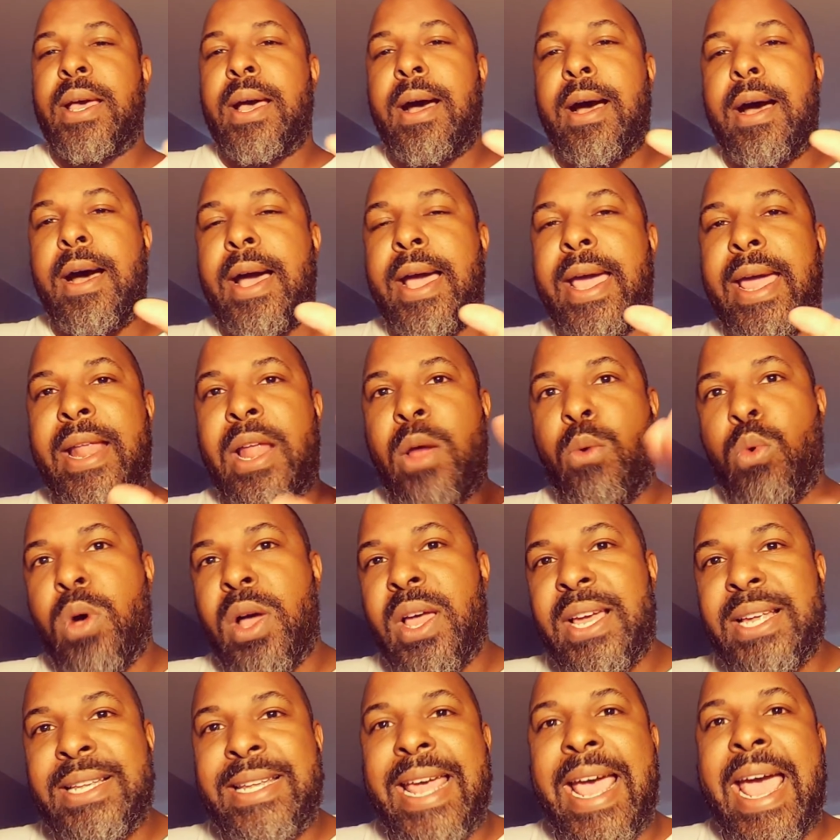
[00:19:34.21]
And I
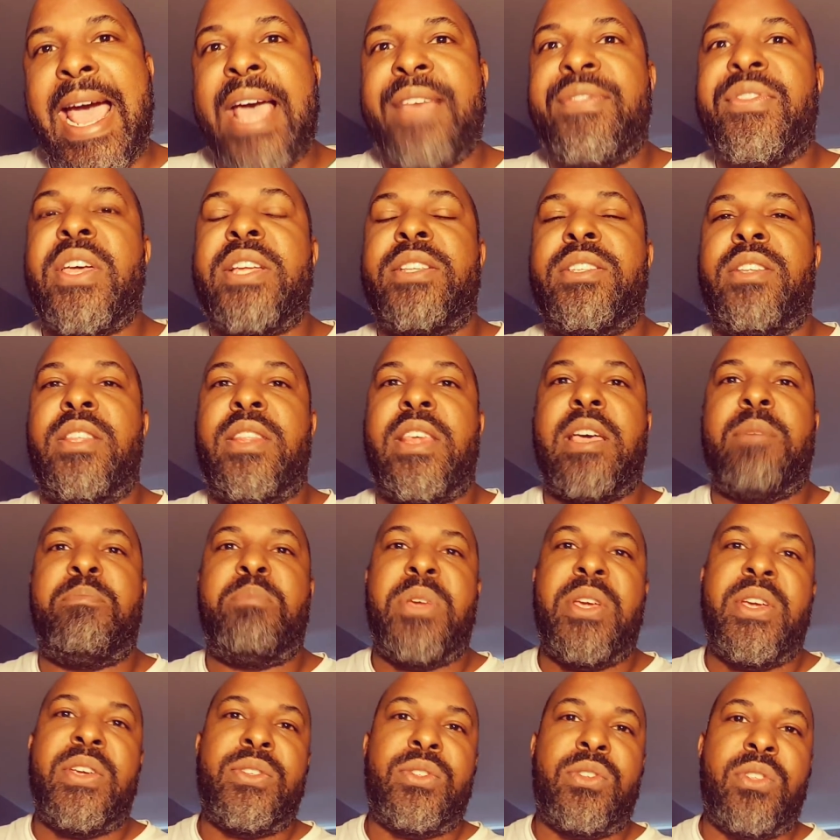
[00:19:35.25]
wanted to add that to that
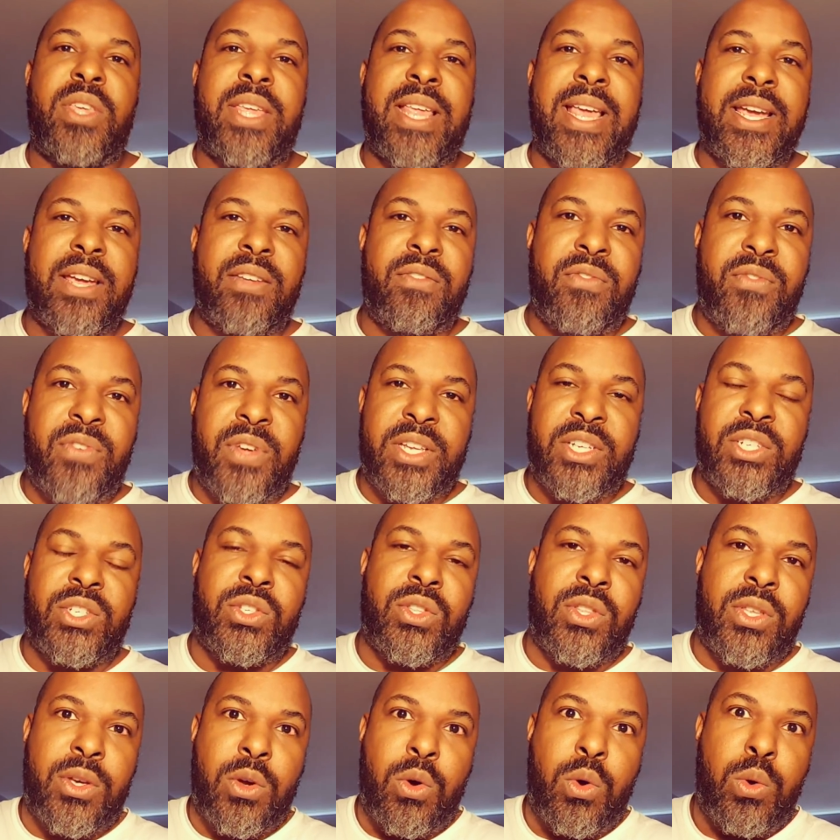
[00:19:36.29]
piece so that I could finish
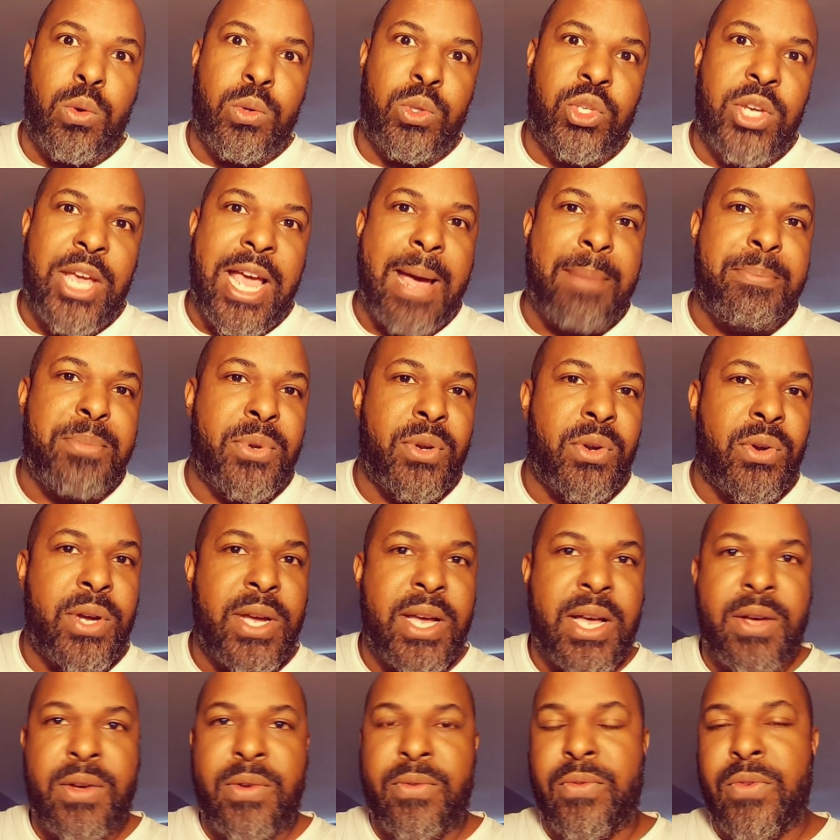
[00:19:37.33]
the whole chapter
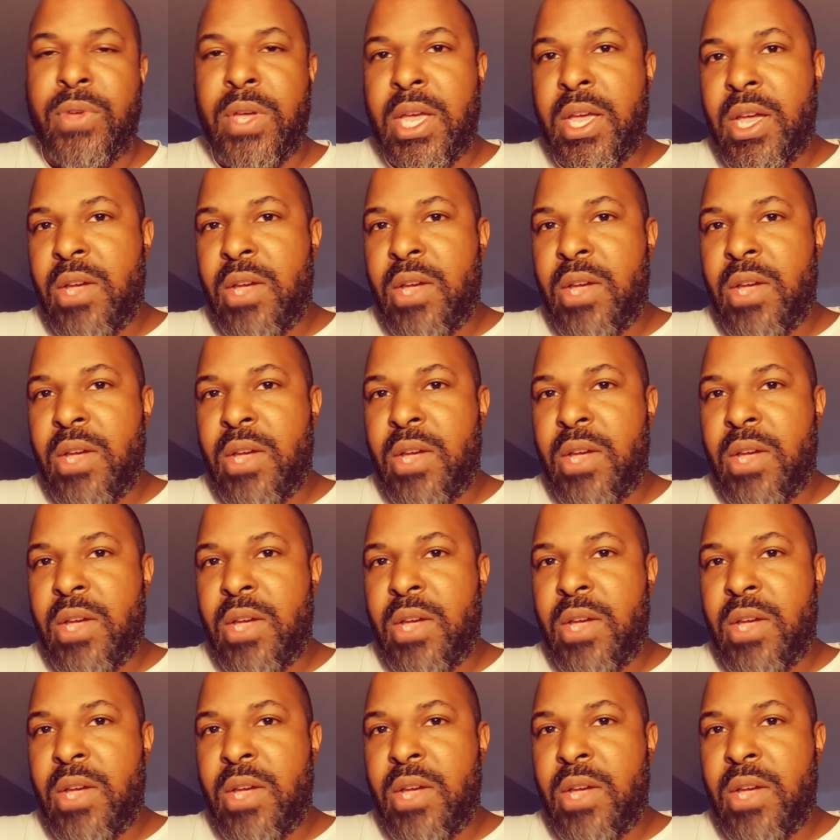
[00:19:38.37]
of